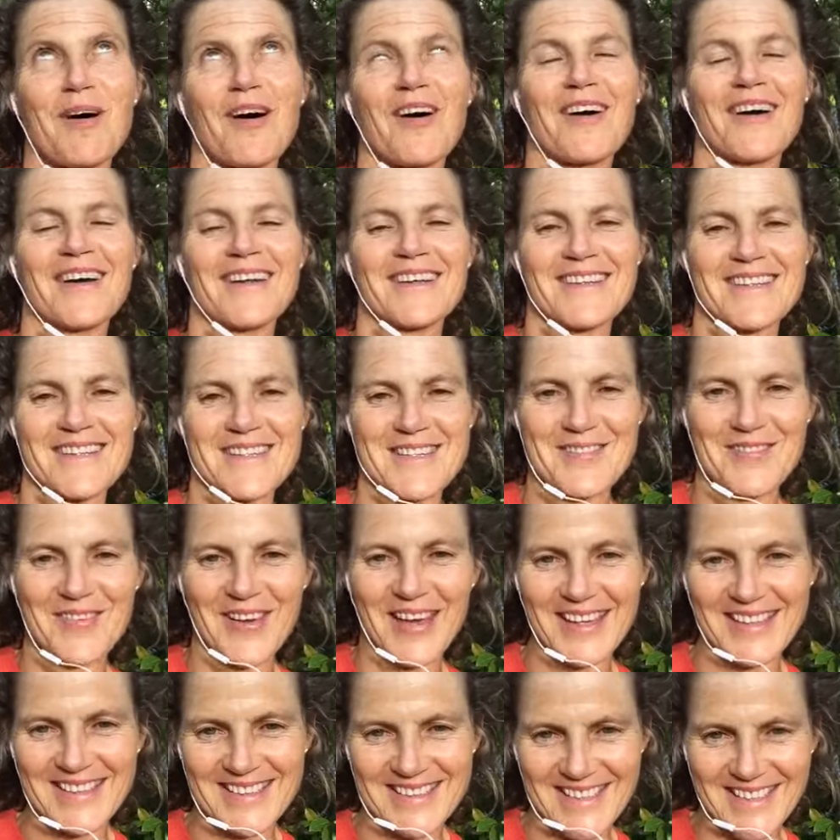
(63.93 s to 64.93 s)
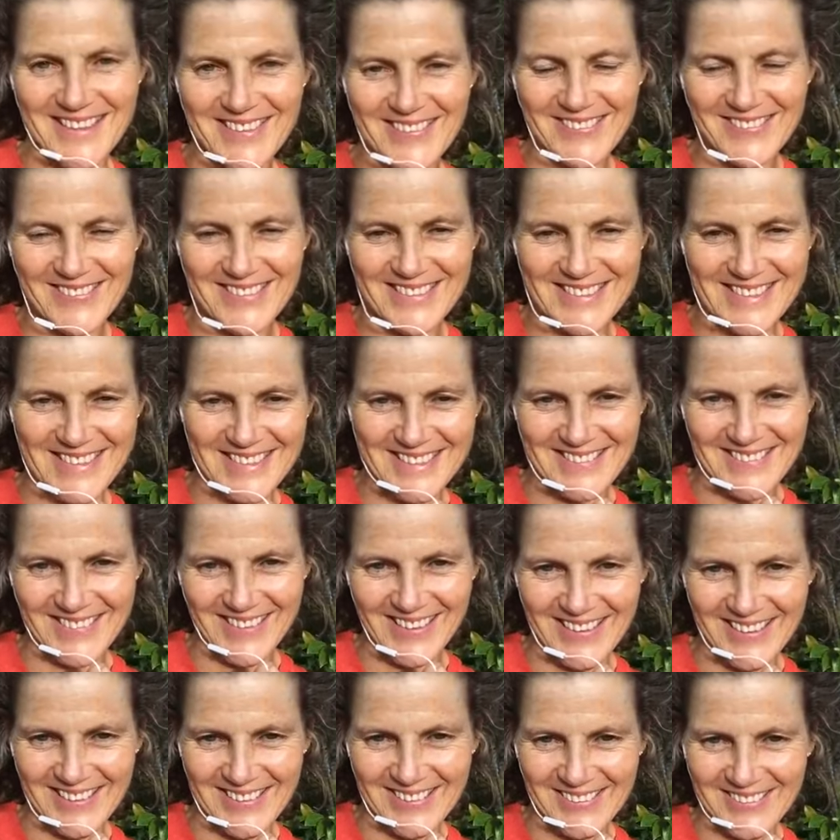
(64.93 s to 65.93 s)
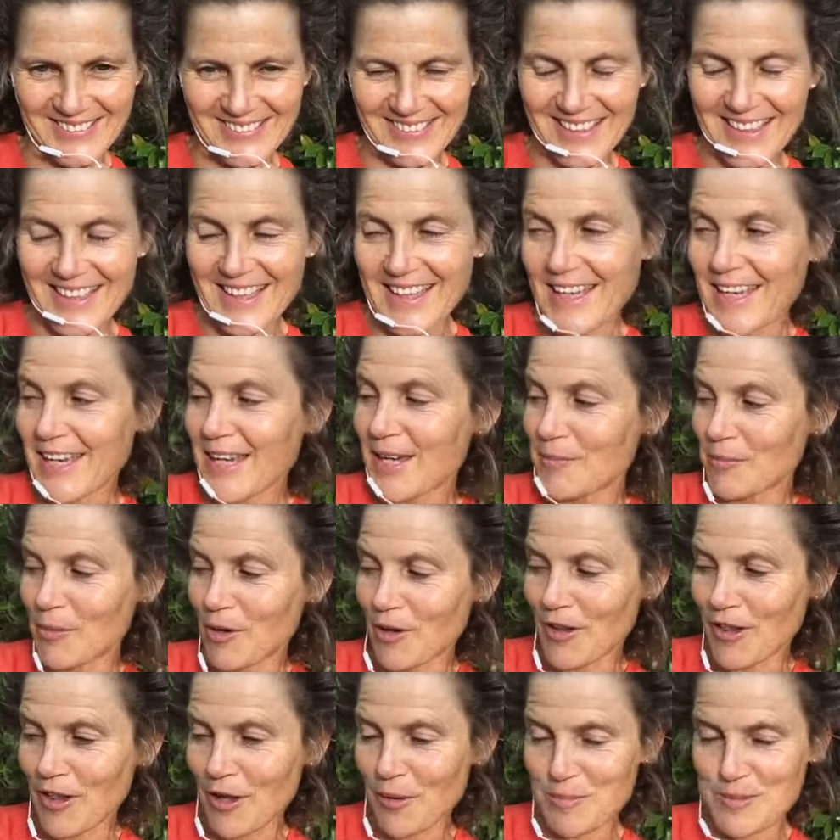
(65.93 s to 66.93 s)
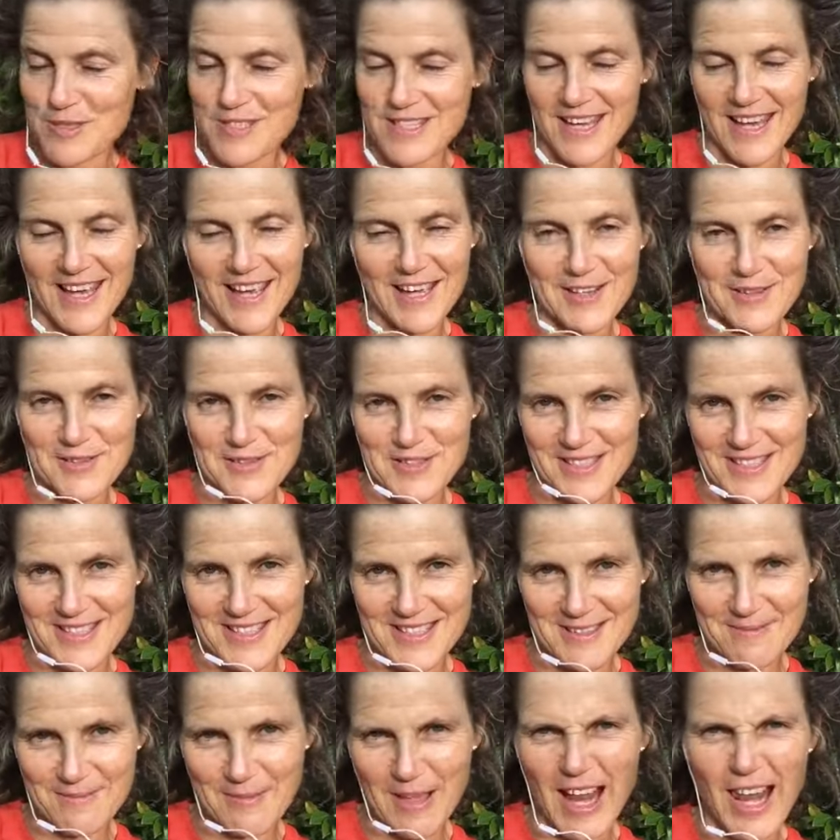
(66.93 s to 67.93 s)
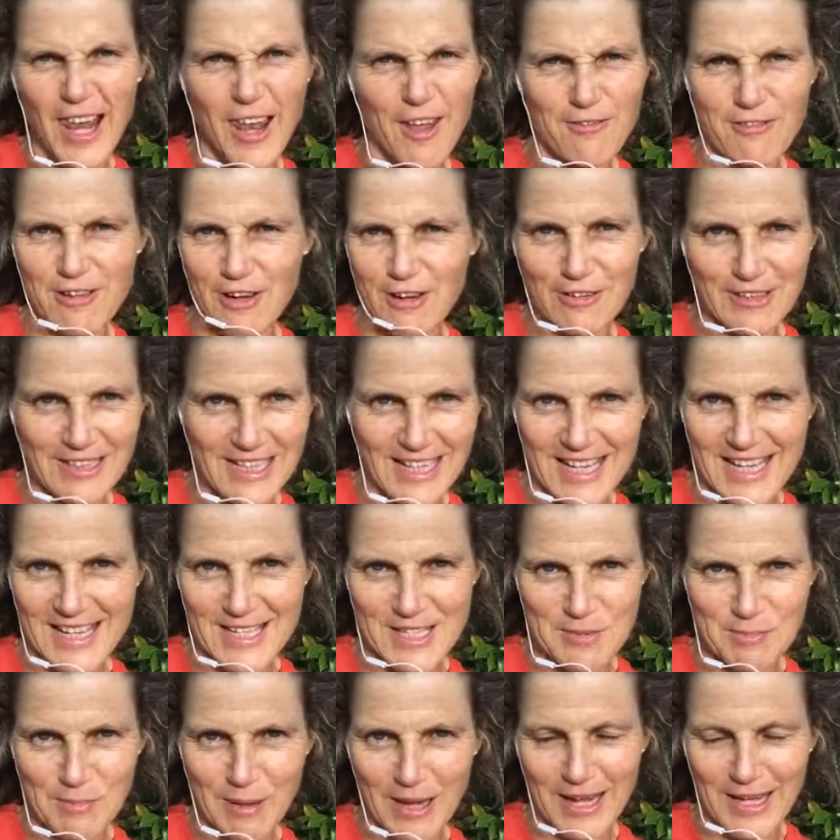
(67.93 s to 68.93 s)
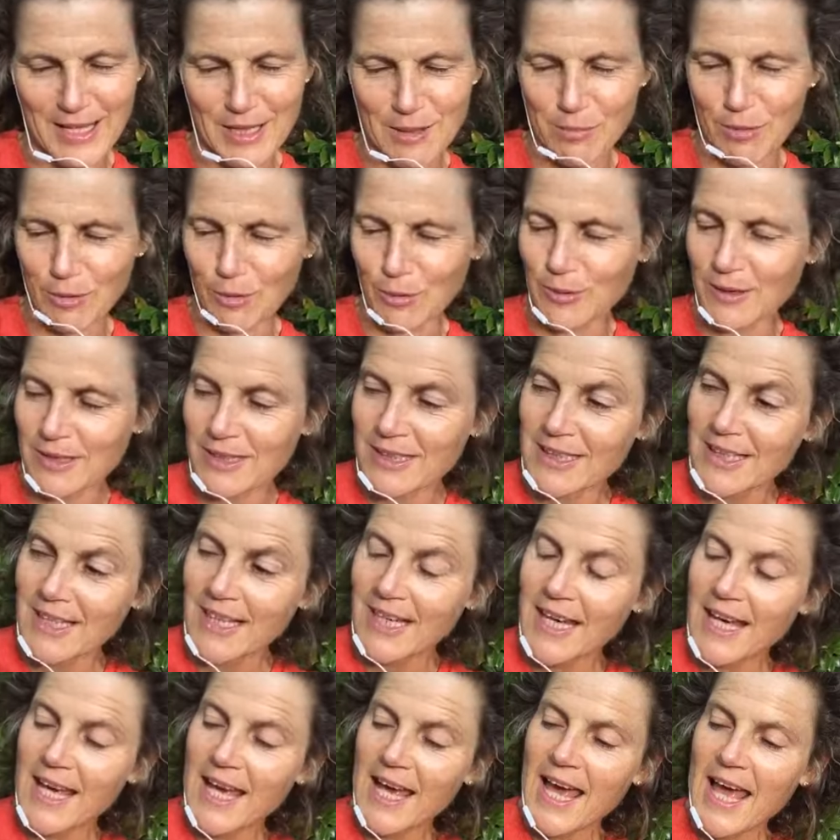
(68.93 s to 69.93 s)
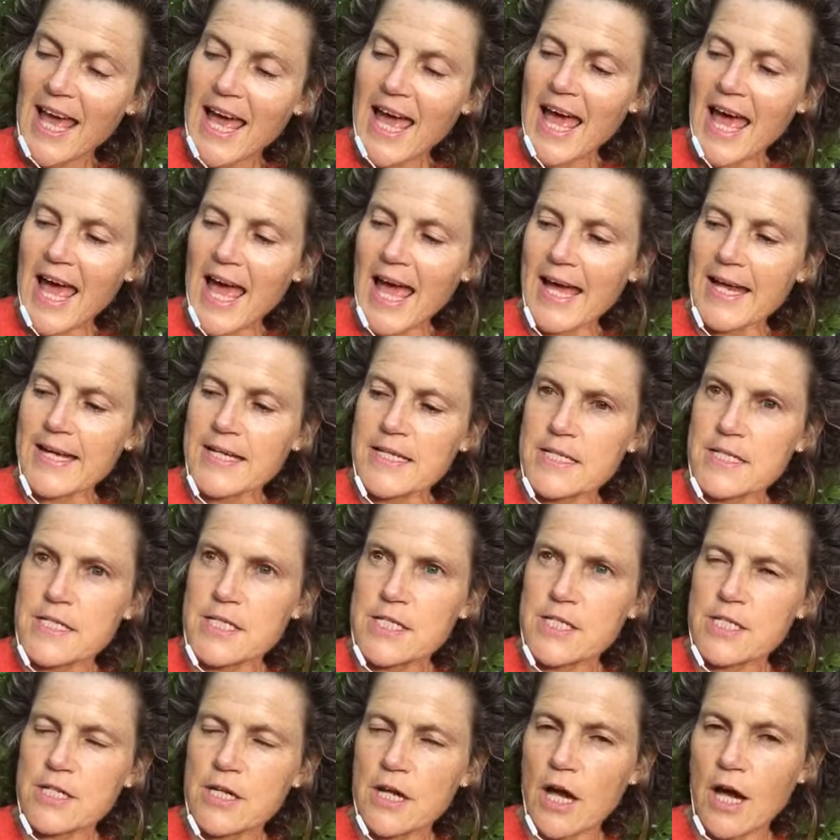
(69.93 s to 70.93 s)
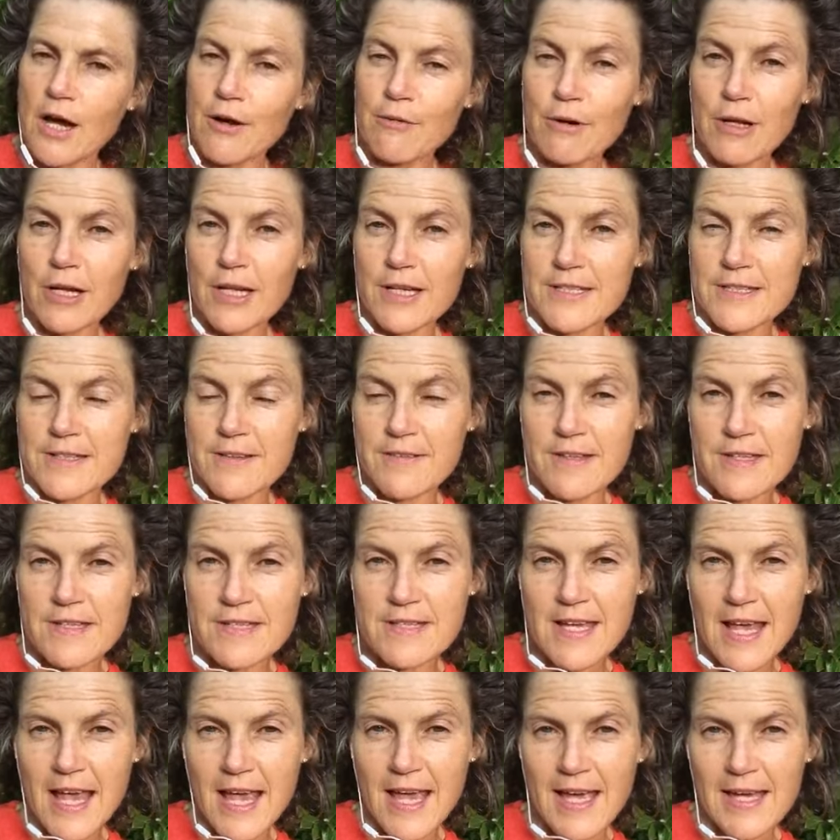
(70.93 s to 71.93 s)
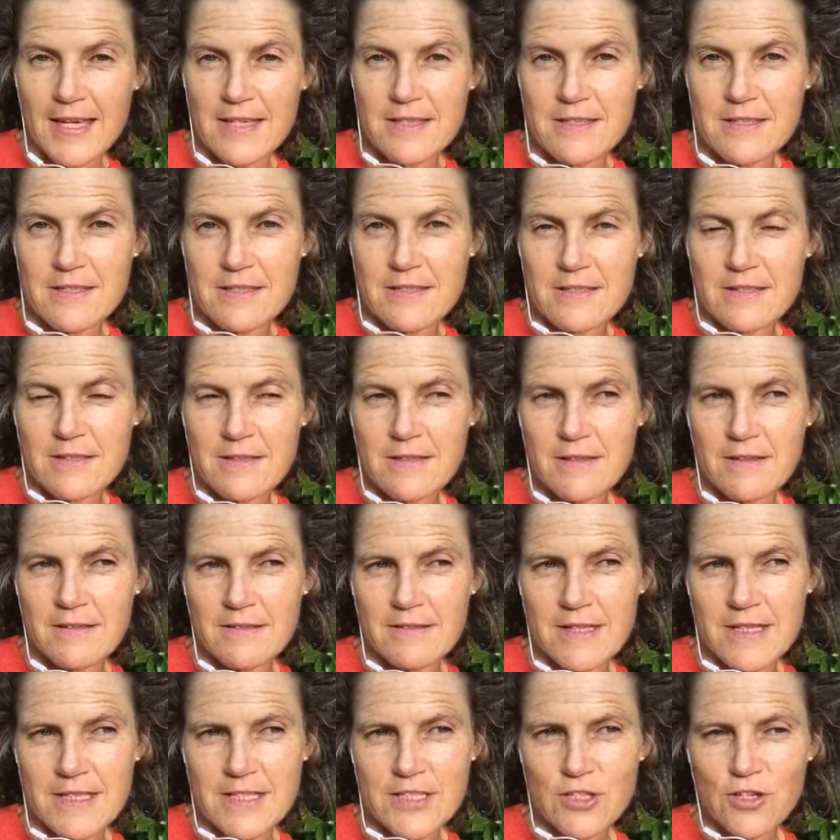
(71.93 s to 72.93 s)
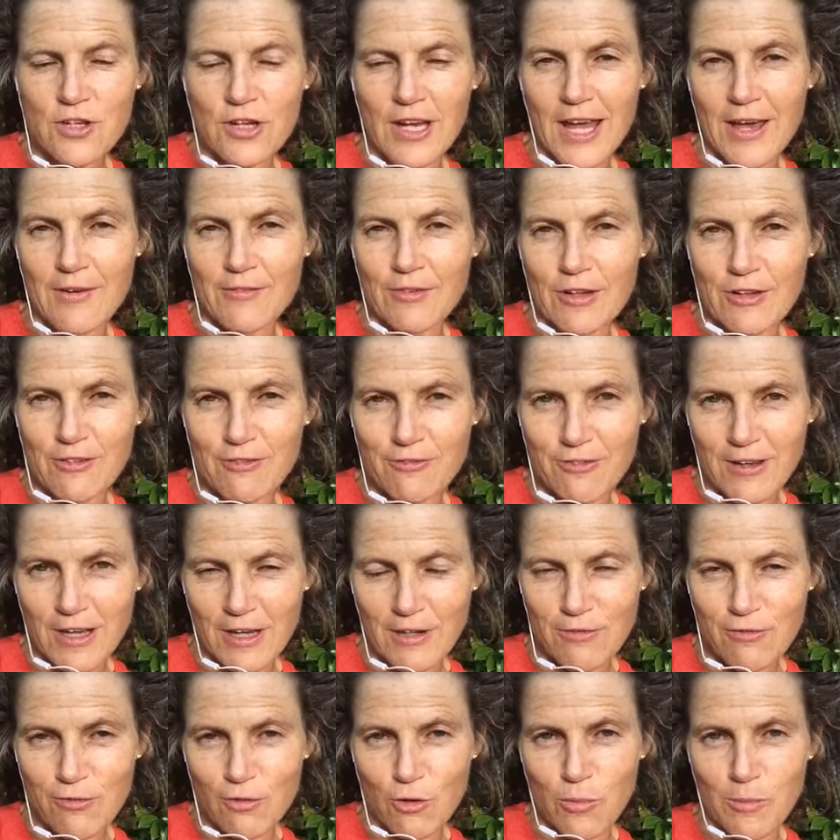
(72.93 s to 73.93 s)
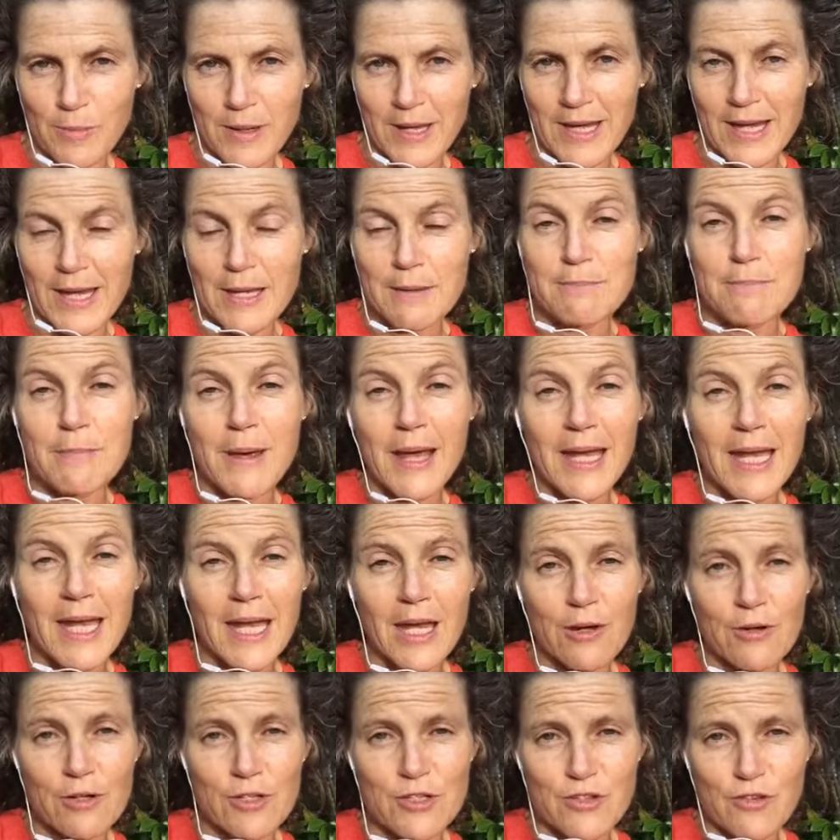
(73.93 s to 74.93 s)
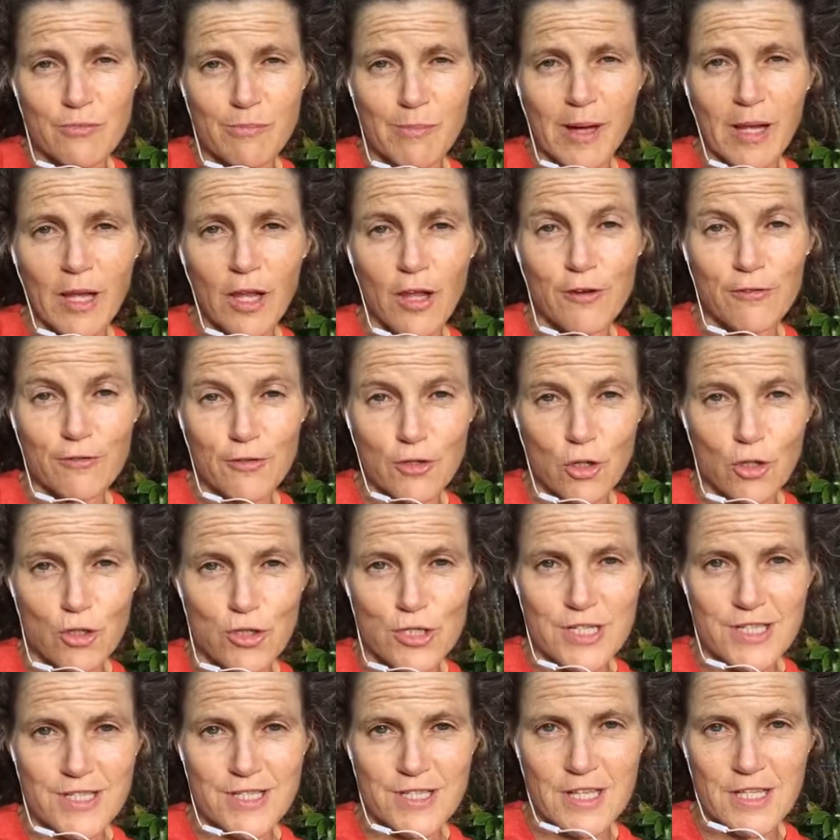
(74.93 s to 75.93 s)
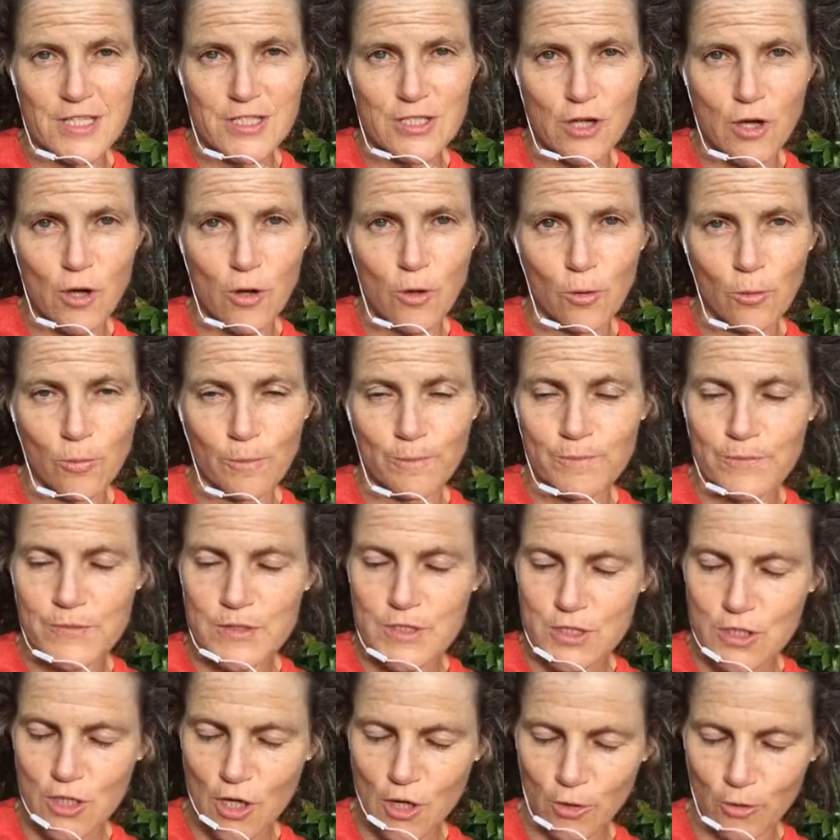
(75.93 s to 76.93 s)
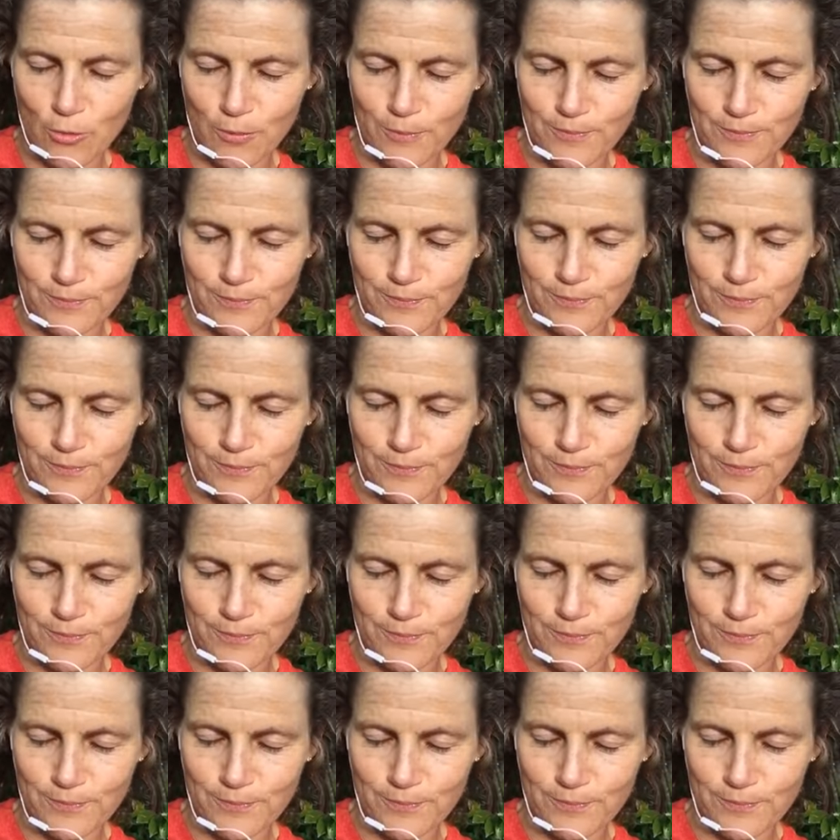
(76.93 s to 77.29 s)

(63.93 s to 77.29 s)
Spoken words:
behind this fence, which is very cool, in one of the opposite houses. I love hearing the kids play in the pool. And I realise that this could have an effect for me in many areas of my life, not just this goal. So